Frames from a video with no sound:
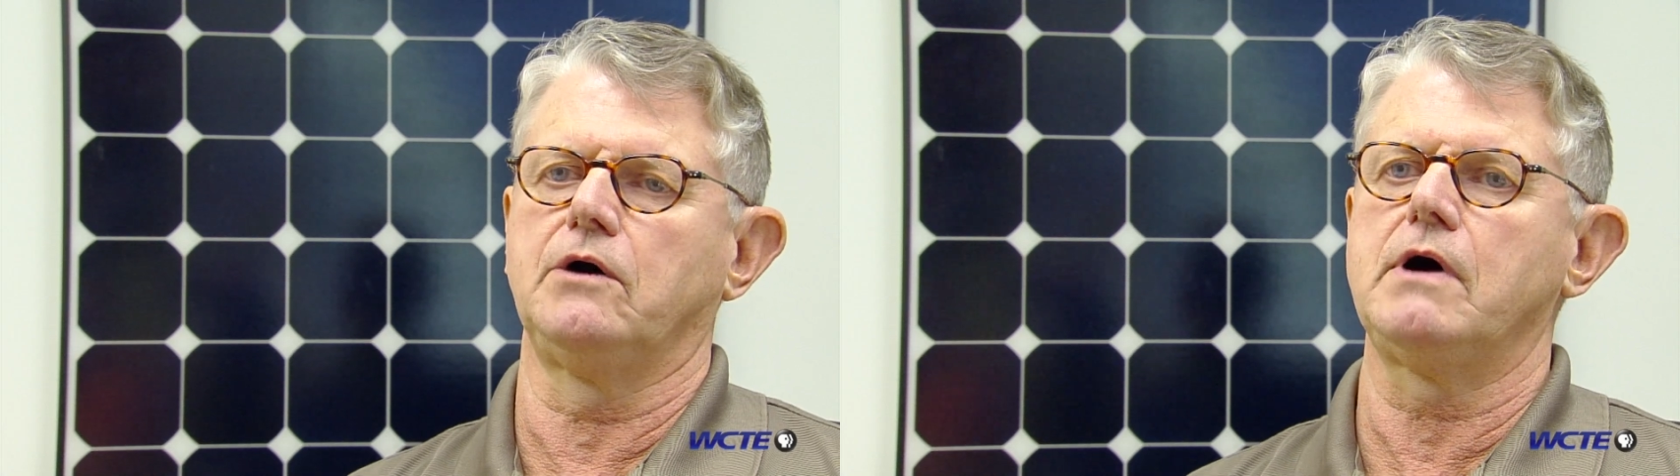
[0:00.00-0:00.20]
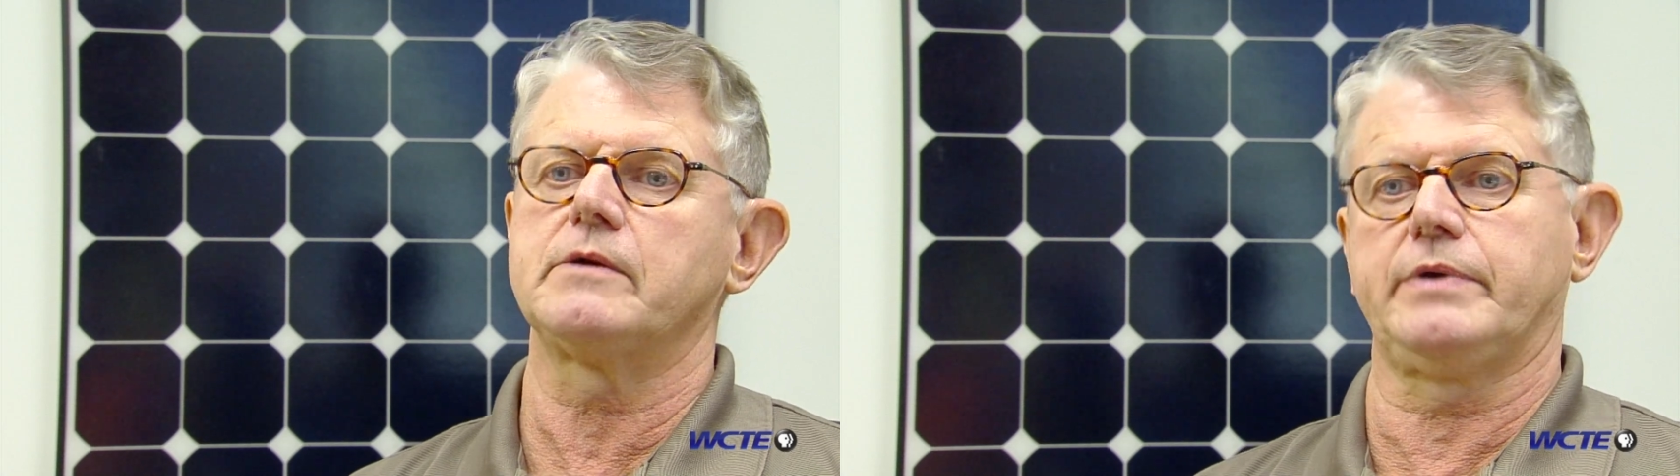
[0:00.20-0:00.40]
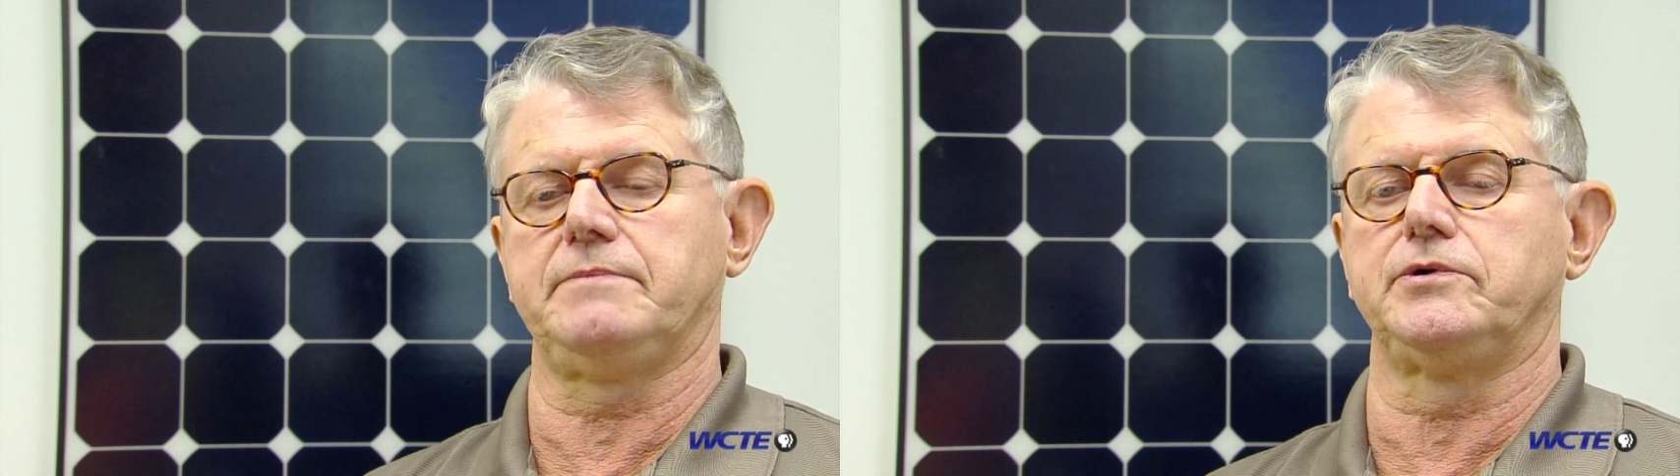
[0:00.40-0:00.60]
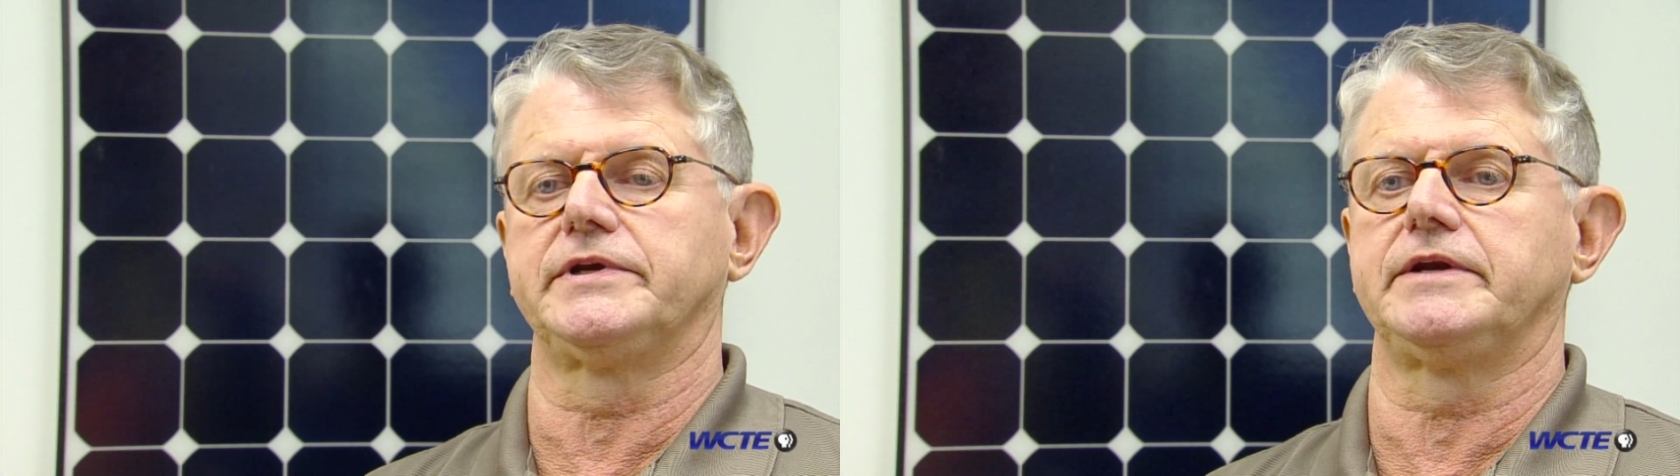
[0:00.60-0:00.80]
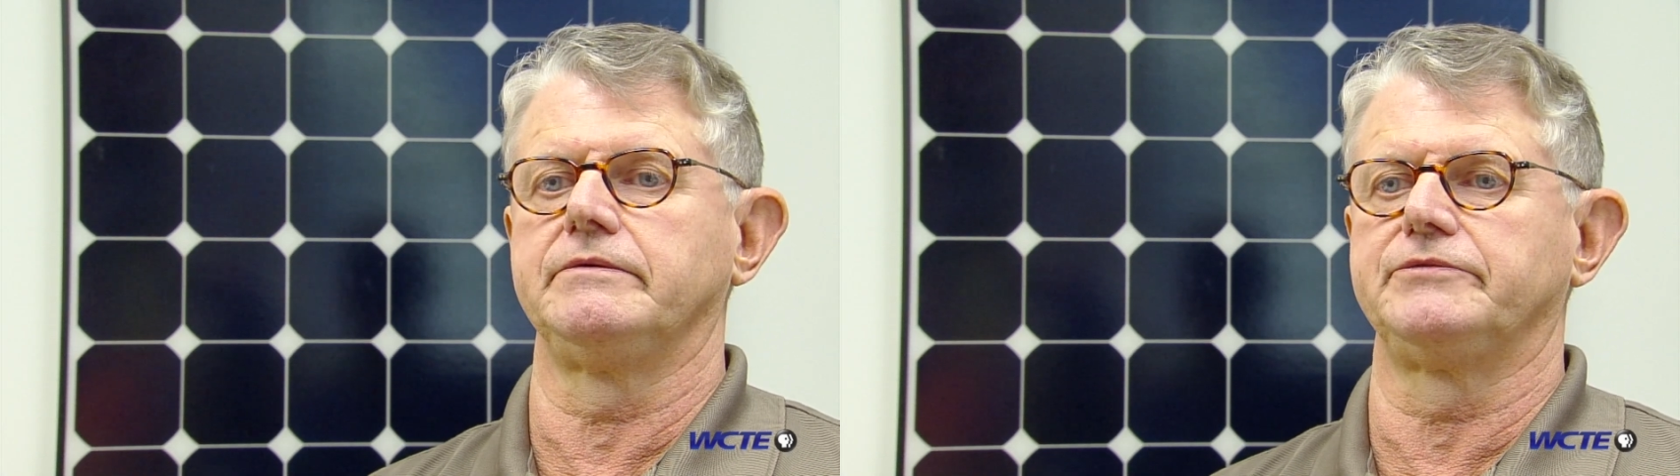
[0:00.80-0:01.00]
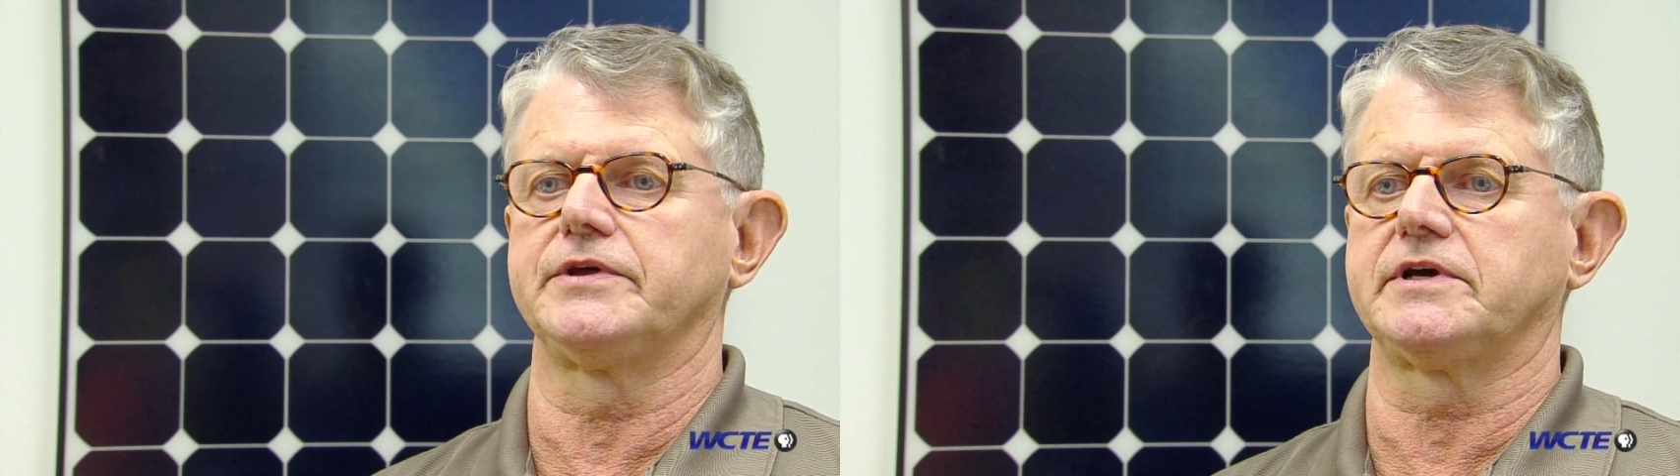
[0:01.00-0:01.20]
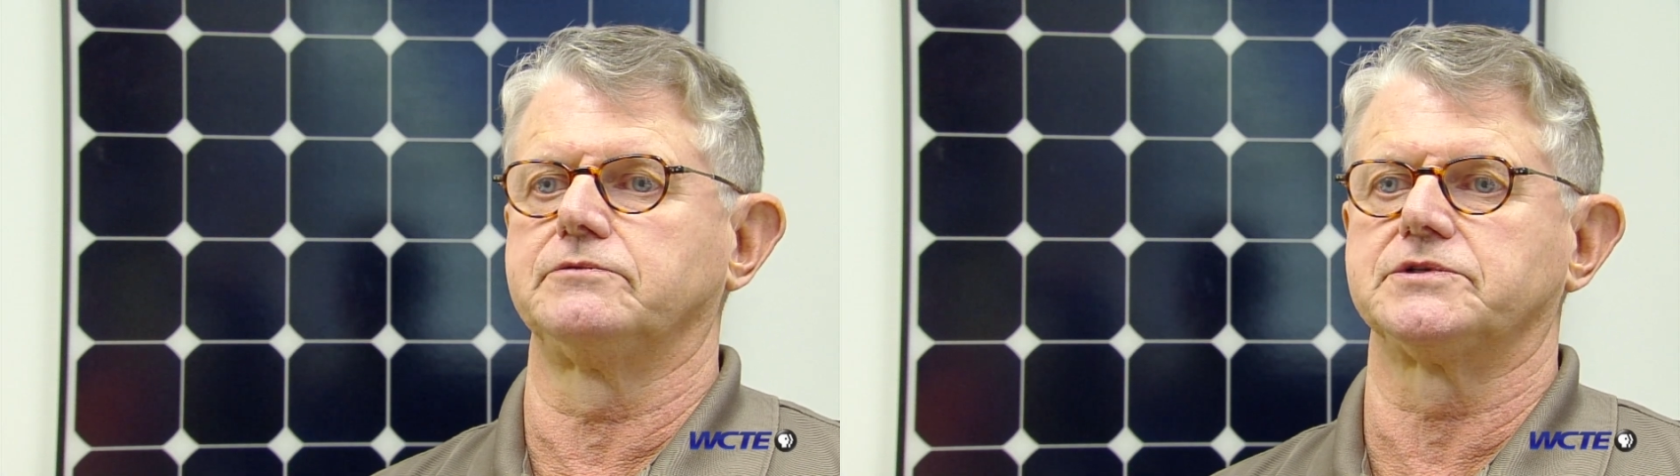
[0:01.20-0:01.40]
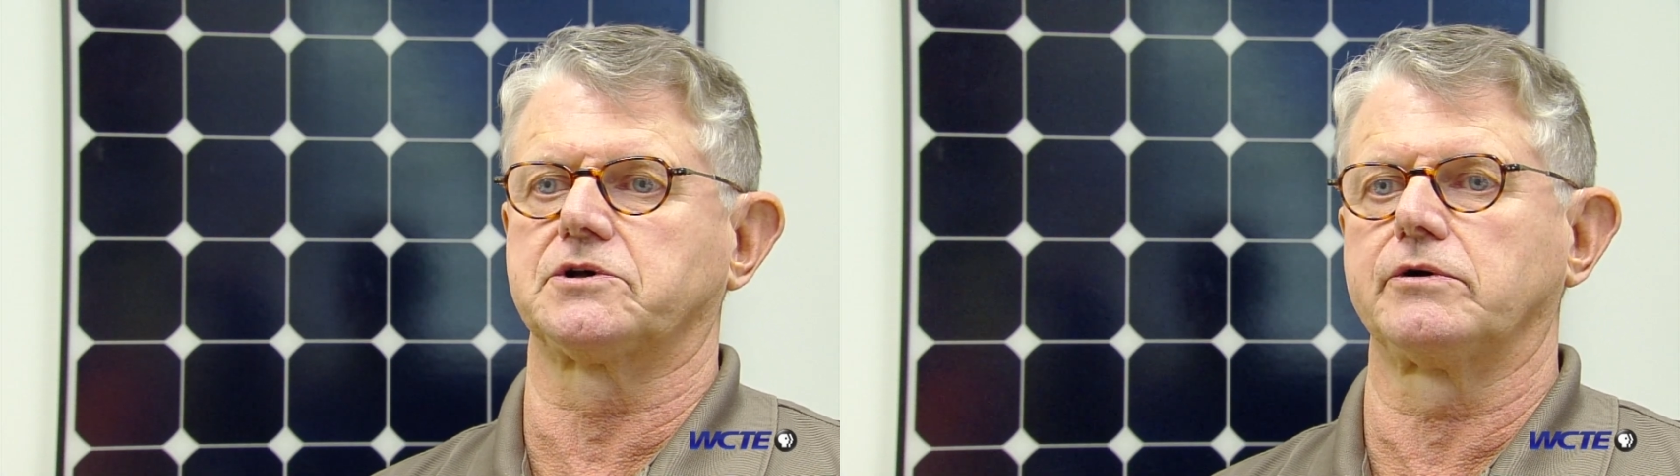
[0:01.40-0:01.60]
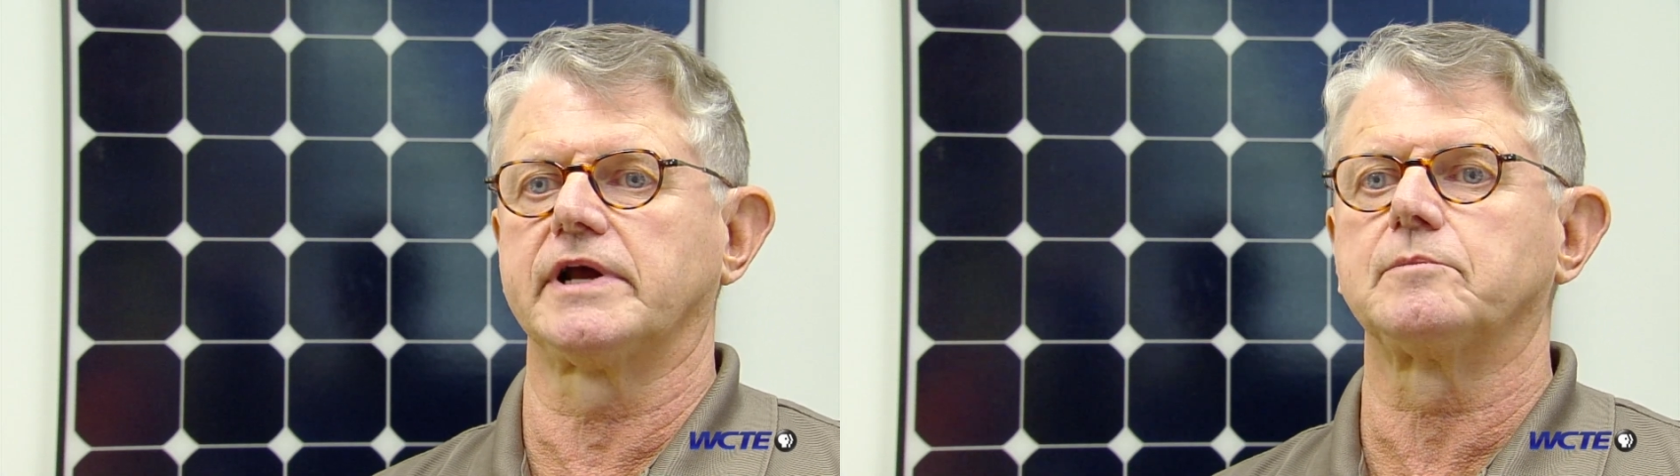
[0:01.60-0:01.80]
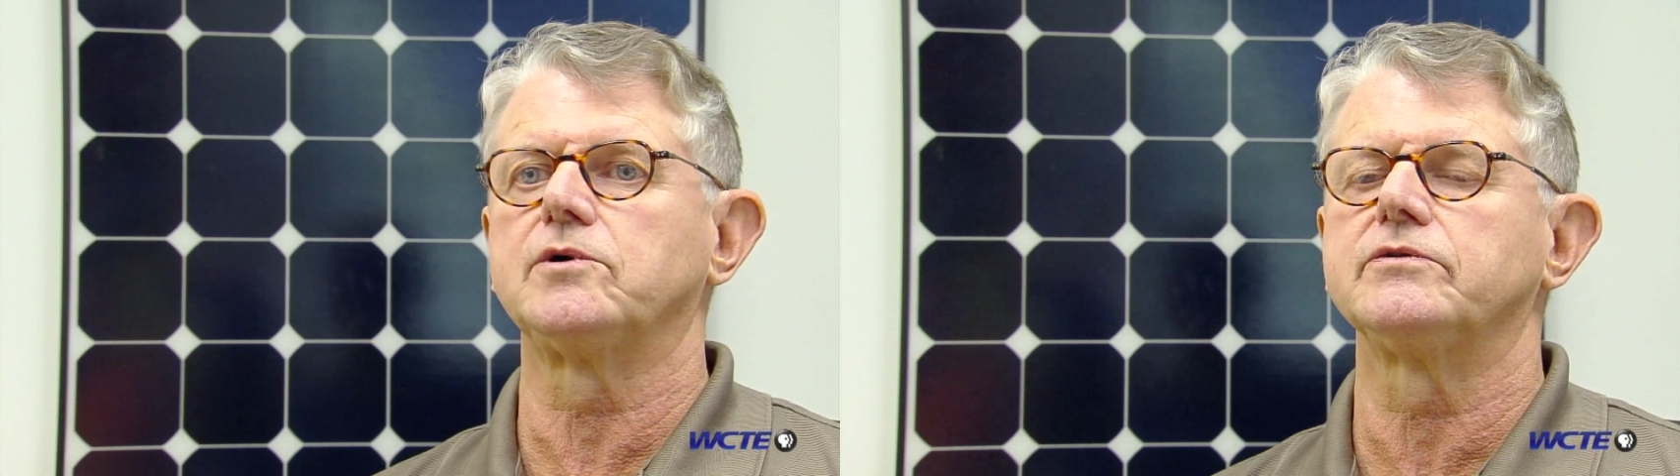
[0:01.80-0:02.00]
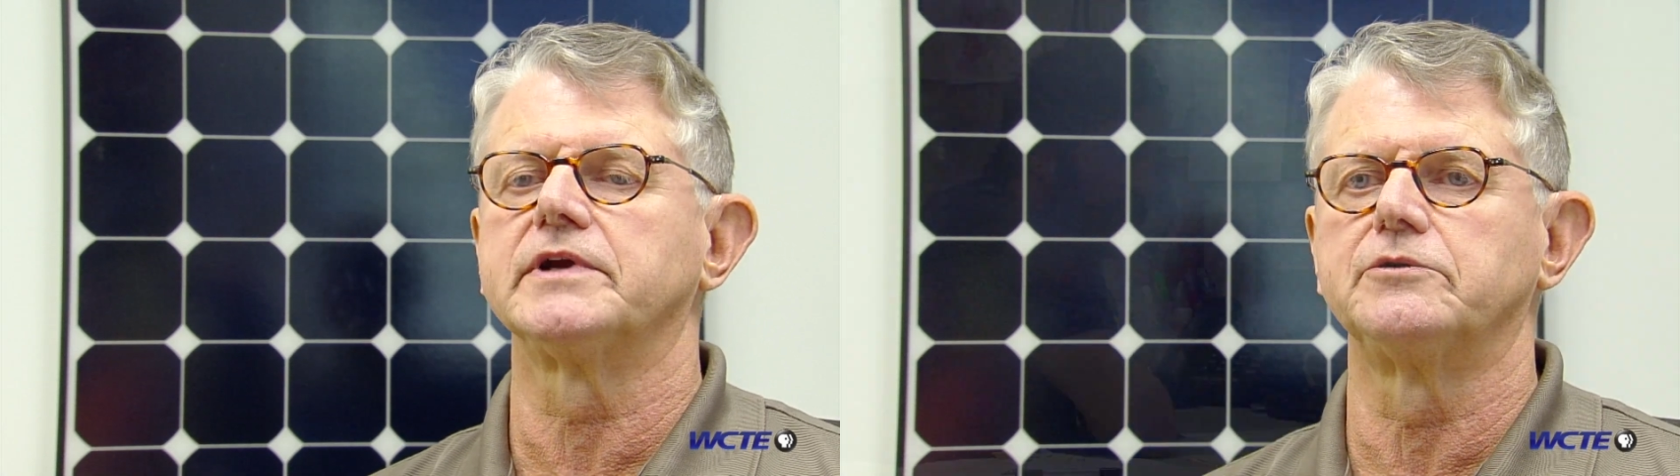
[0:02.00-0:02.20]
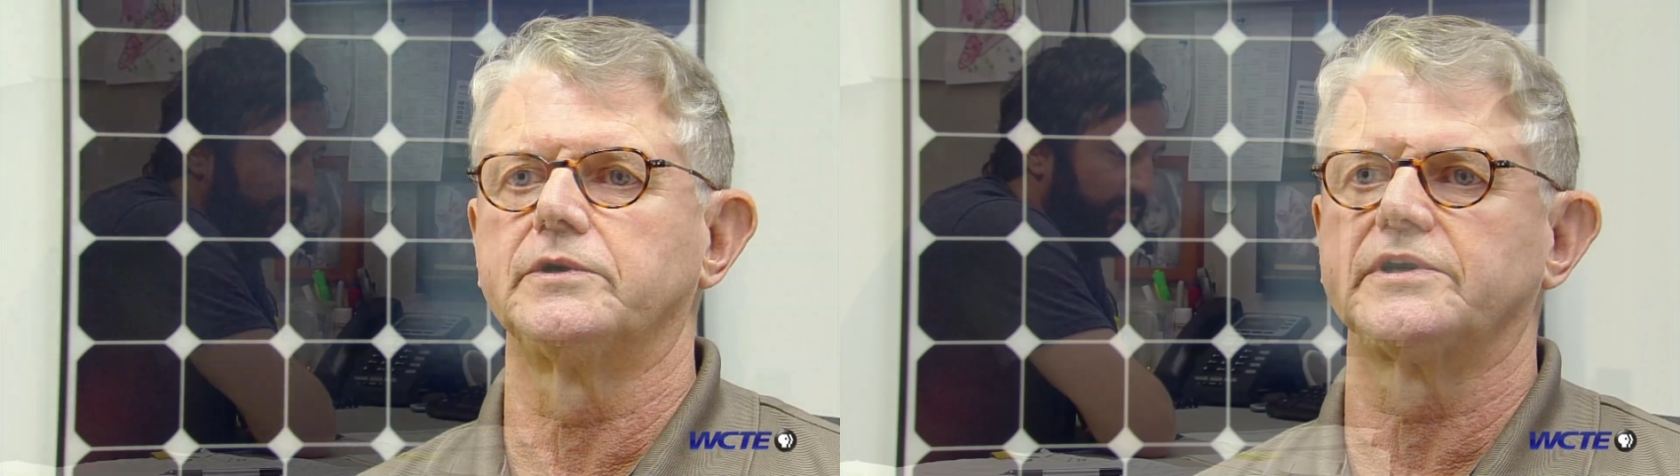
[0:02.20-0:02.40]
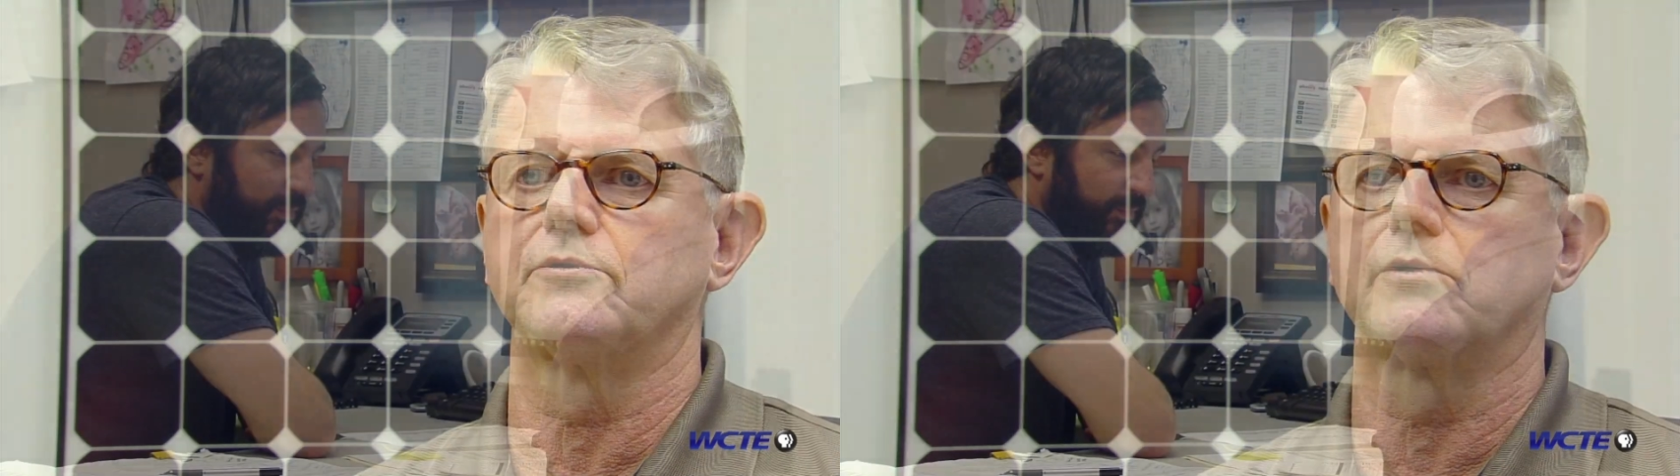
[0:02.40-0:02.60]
A lot of people didn't think it was credible that it really